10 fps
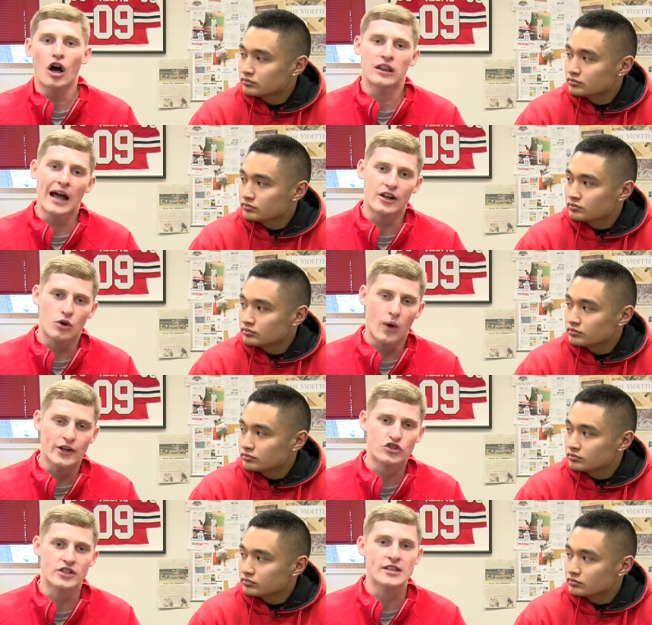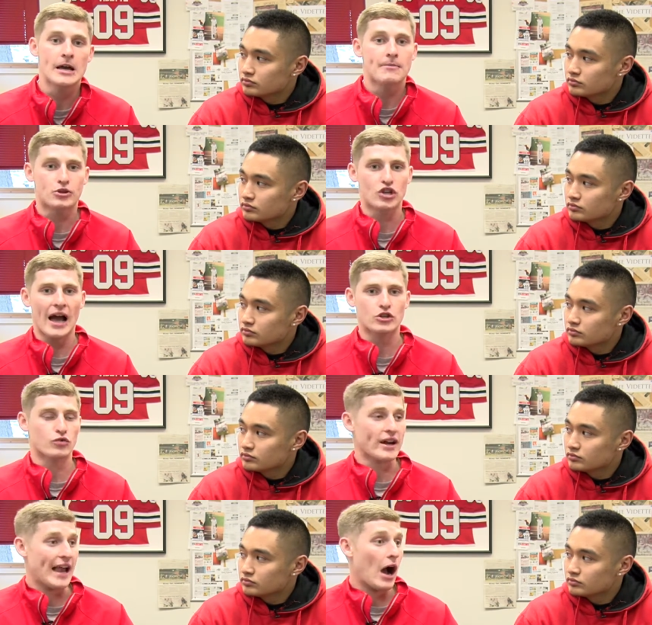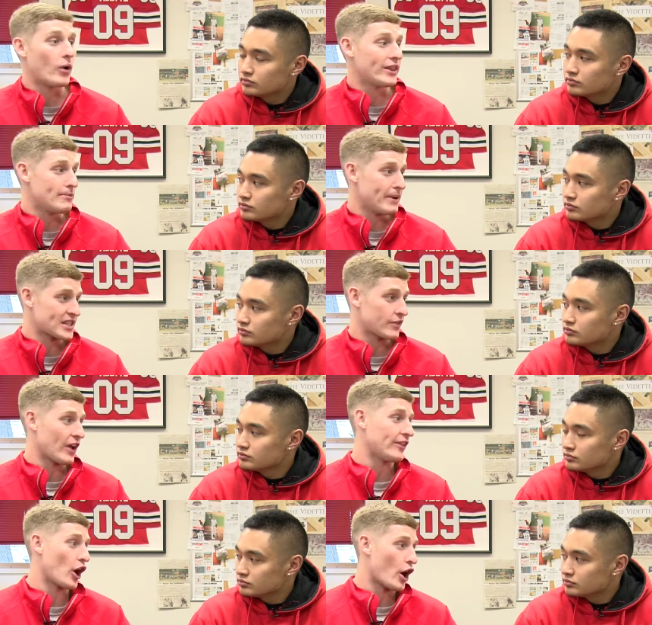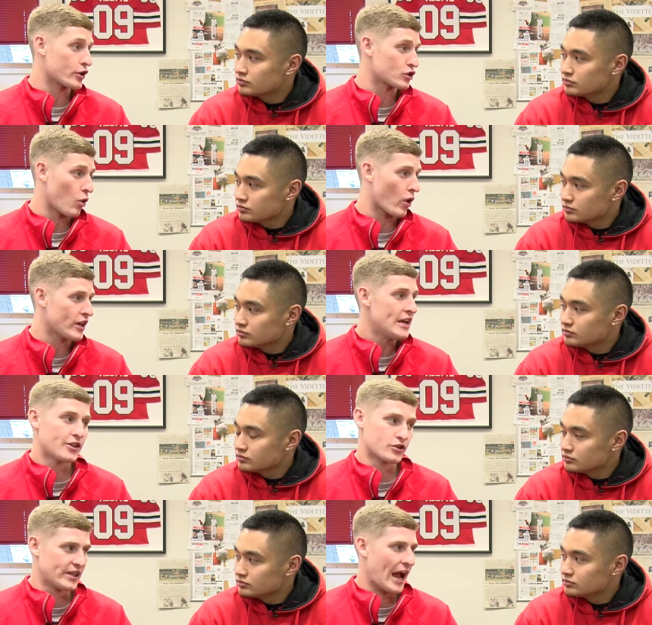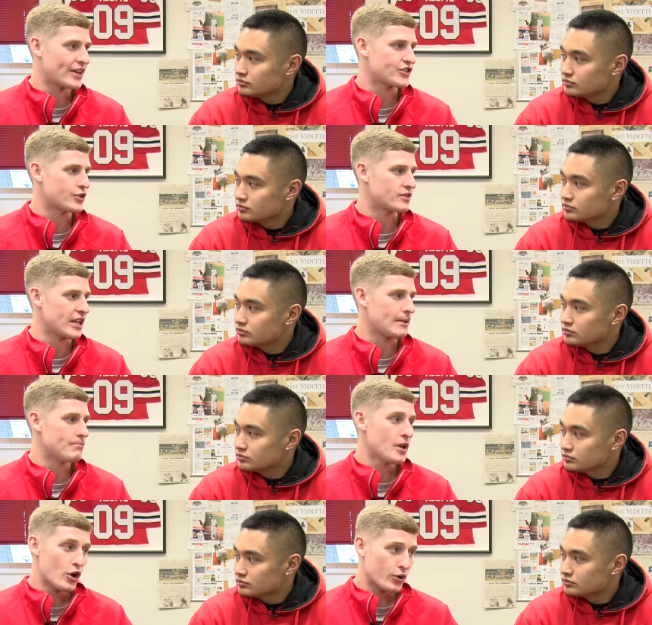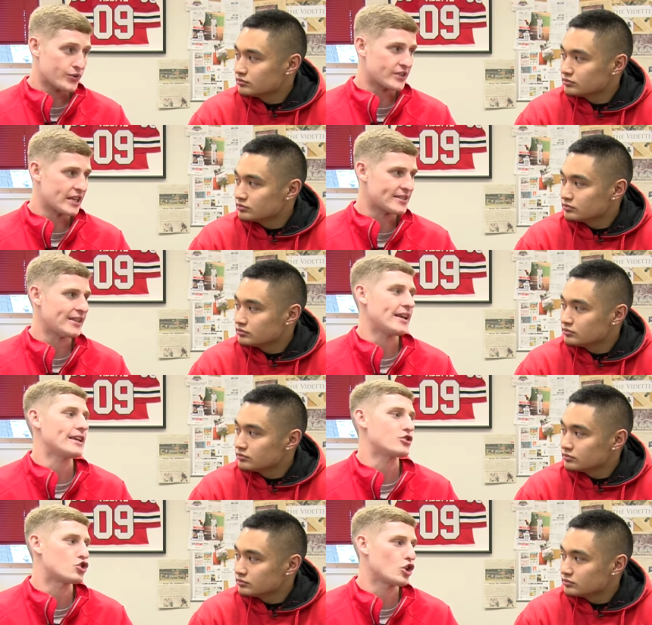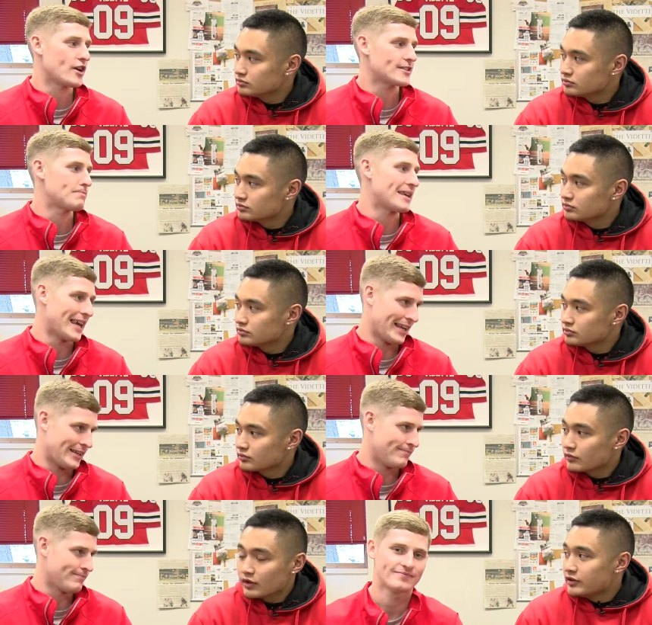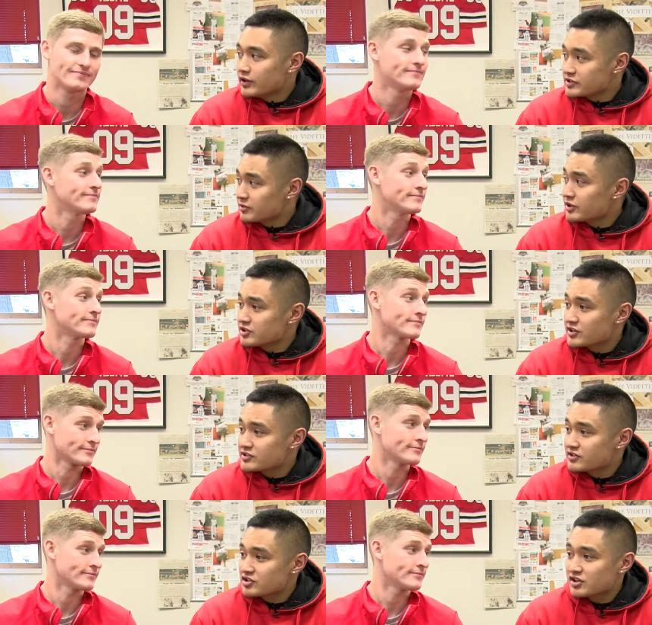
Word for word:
Speaker 1: A lot of questions. Josh, right now, in the midst of it on the hard court, there's an ISU team whose season is just beginning.
Speaker 2: That's right, Jason. The